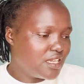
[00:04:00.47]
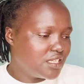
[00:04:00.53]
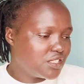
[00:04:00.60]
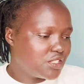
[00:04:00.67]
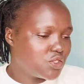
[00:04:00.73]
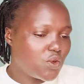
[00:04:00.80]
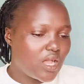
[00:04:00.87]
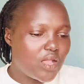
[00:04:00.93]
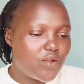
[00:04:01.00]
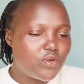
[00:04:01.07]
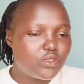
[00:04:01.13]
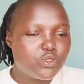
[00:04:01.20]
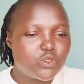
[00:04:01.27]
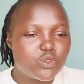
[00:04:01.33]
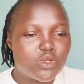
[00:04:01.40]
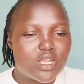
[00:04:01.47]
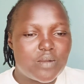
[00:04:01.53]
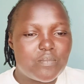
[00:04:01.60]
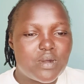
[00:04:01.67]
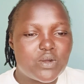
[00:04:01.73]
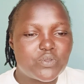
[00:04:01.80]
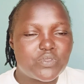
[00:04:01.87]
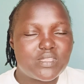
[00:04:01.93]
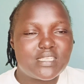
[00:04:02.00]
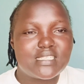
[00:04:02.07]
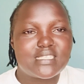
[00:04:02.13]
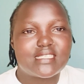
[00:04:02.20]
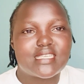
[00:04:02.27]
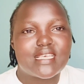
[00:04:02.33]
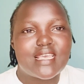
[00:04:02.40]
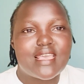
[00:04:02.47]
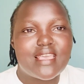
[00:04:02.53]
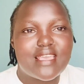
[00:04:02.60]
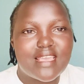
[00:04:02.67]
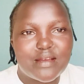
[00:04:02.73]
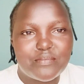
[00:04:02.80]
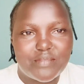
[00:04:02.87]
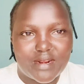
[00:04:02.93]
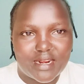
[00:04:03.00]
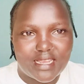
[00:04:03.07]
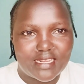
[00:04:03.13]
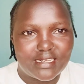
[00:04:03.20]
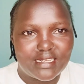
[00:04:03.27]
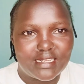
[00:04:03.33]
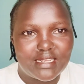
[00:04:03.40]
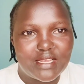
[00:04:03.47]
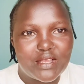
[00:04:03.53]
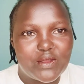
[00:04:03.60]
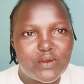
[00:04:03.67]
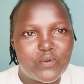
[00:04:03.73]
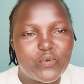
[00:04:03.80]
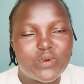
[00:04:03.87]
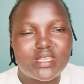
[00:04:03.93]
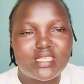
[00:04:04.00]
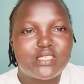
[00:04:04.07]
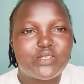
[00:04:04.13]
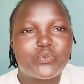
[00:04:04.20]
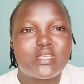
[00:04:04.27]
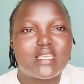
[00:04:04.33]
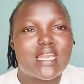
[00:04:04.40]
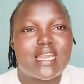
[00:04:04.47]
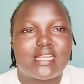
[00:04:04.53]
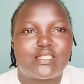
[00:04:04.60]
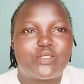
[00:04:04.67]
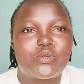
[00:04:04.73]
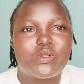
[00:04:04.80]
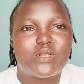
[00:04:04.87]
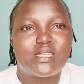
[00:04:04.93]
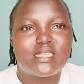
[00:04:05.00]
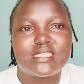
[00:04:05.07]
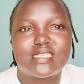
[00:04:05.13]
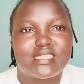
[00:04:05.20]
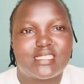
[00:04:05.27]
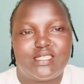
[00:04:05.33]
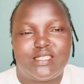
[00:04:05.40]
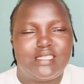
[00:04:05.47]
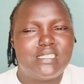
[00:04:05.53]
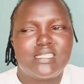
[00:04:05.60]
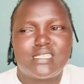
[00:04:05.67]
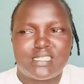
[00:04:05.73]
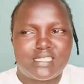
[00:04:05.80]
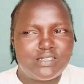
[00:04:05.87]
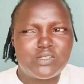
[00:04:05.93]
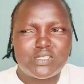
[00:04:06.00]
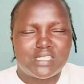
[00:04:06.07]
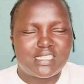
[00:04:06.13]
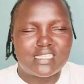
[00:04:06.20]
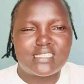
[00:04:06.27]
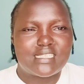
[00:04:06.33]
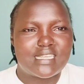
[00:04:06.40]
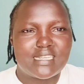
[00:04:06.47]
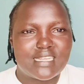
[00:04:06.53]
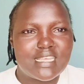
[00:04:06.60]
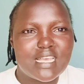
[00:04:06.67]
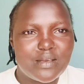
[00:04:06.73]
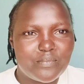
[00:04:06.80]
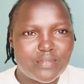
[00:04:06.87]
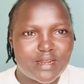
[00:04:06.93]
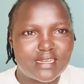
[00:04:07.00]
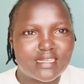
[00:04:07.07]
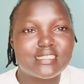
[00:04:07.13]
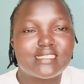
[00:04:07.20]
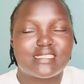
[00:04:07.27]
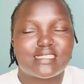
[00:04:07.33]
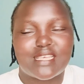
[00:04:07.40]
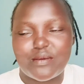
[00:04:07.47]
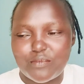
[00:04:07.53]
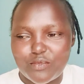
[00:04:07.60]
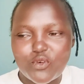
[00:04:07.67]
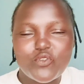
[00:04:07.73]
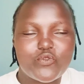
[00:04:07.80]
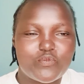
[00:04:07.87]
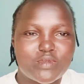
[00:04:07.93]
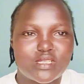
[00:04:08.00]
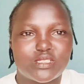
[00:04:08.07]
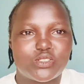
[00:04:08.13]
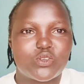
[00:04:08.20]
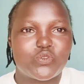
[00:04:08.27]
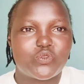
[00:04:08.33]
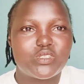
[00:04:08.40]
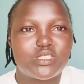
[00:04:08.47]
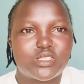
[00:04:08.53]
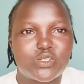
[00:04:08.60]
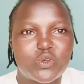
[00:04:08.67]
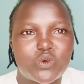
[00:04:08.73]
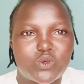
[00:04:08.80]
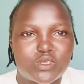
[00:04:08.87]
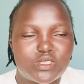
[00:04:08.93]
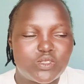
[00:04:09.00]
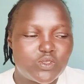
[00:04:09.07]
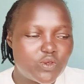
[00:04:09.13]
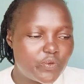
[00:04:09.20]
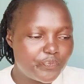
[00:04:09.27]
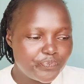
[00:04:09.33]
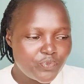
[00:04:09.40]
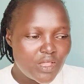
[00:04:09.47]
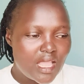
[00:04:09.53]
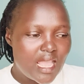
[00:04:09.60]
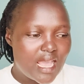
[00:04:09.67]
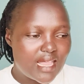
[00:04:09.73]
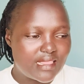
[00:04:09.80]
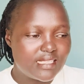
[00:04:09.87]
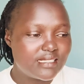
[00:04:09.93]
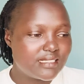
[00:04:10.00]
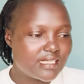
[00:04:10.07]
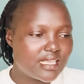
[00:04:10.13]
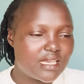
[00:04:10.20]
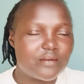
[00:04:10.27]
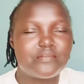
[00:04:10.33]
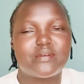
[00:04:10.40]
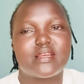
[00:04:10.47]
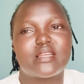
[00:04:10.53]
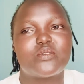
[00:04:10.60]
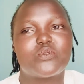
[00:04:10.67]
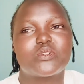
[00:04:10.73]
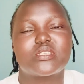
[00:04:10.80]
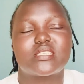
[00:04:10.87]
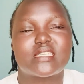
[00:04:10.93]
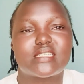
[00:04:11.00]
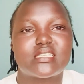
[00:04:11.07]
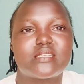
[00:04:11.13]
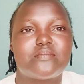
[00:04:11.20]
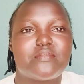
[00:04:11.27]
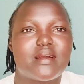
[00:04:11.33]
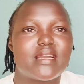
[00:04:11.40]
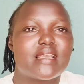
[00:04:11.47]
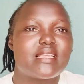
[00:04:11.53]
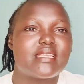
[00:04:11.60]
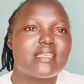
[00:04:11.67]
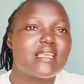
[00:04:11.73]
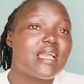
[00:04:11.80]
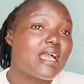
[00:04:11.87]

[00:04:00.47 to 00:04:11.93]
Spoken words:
So I want to talk about this hair brand, which we are told it's not just an hair brand, it's a movement of its own, you know. And this hair brand was started by